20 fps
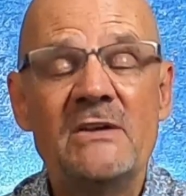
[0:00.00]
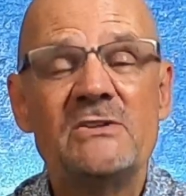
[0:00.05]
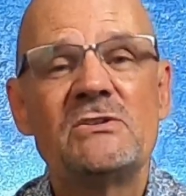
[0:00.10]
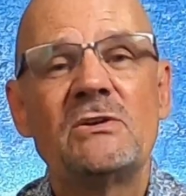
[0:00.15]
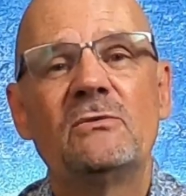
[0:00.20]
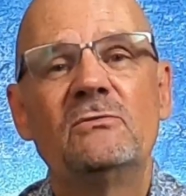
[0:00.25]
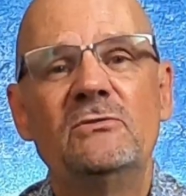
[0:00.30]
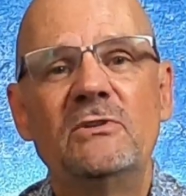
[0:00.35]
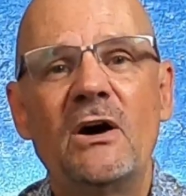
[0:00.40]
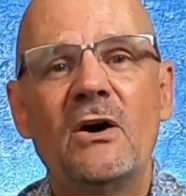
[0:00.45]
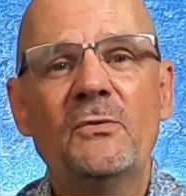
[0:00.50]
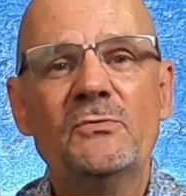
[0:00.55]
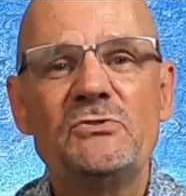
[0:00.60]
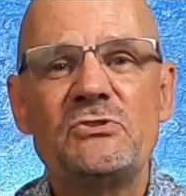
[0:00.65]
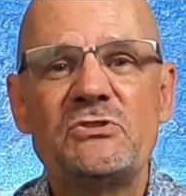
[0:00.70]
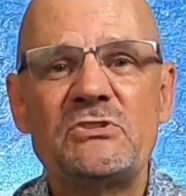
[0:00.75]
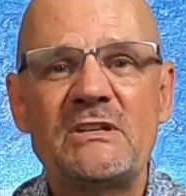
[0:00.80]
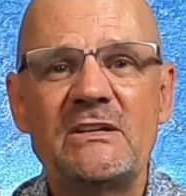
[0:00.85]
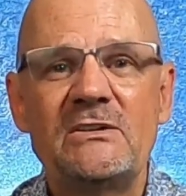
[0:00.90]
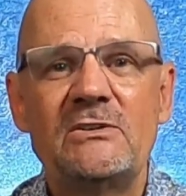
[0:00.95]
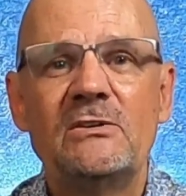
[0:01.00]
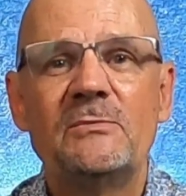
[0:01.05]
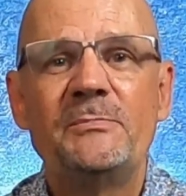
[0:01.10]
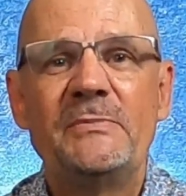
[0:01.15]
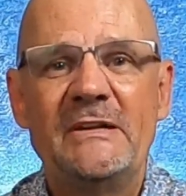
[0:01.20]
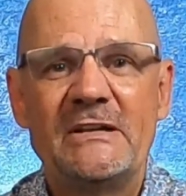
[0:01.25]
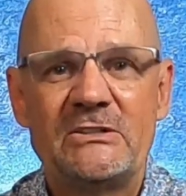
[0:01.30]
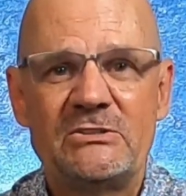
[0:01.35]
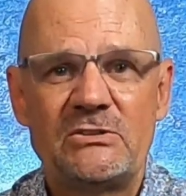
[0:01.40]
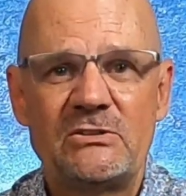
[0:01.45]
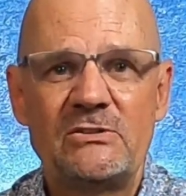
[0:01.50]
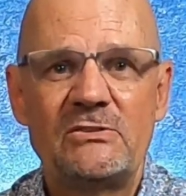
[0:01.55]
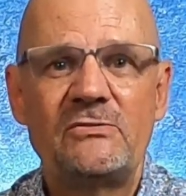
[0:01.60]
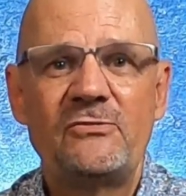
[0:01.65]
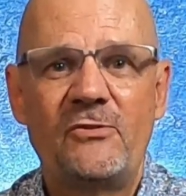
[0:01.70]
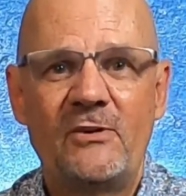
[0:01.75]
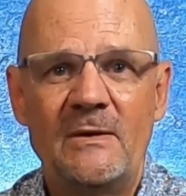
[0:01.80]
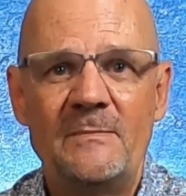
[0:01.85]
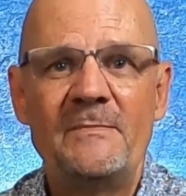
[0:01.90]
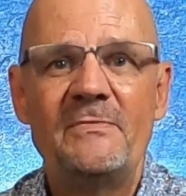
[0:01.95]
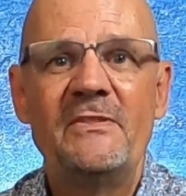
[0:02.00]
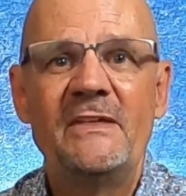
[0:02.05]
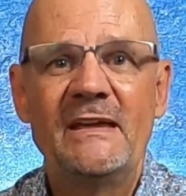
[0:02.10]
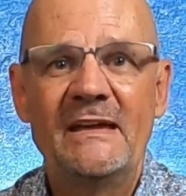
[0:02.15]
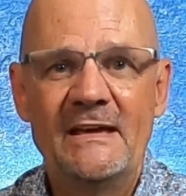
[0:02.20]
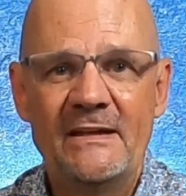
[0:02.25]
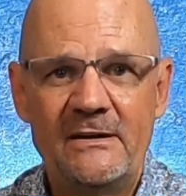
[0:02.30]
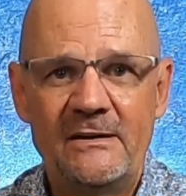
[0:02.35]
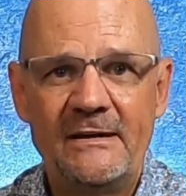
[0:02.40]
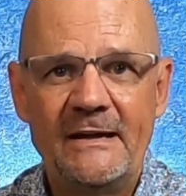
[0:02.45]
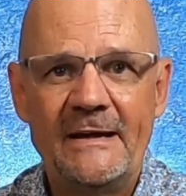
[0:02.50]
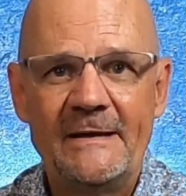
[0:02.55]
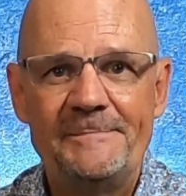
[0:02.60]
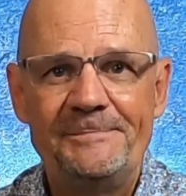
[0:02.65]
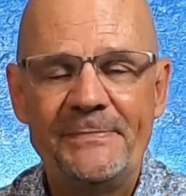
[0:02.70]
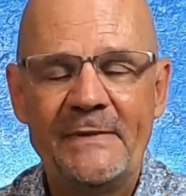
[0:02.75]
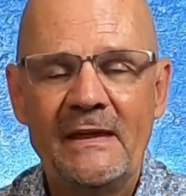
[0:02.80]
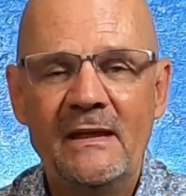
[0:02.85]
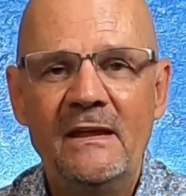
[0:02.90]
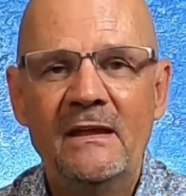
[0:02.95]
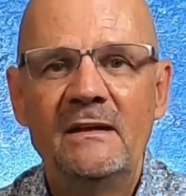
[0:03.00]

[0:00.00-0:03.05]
So don't steal pictures from the internet.